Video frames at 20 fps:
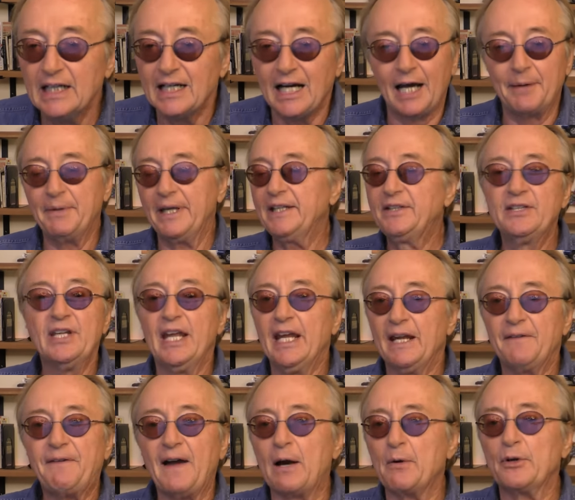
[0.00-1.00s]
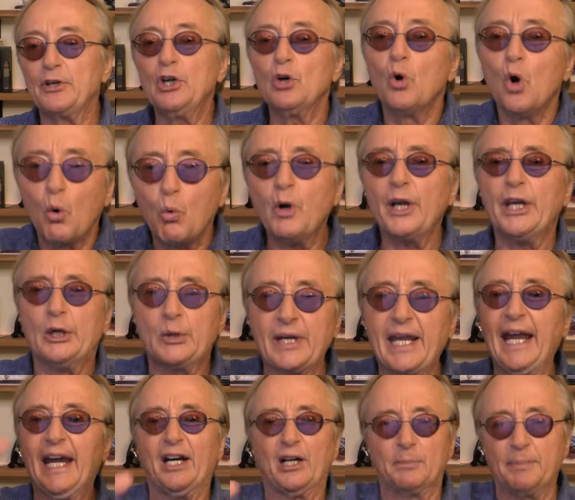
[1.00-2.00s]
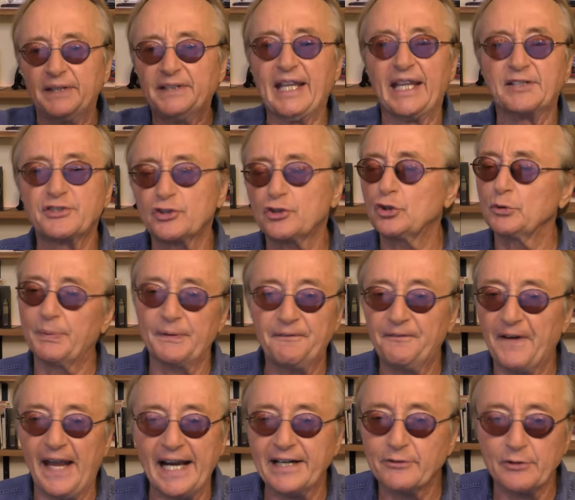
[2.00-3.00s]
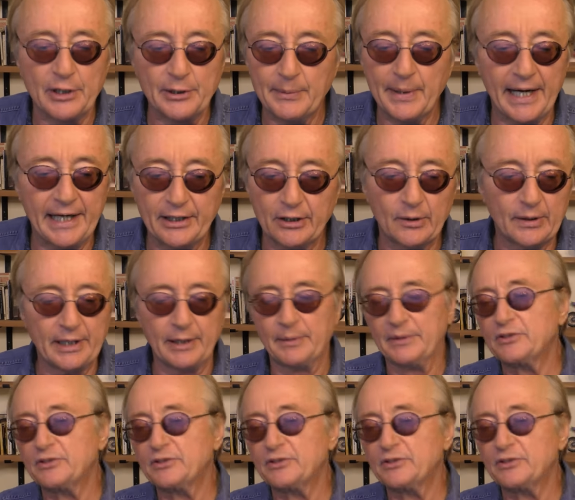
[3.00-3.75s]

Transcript: I mean, if I were you, what do you care about that stupid factory radio anyway?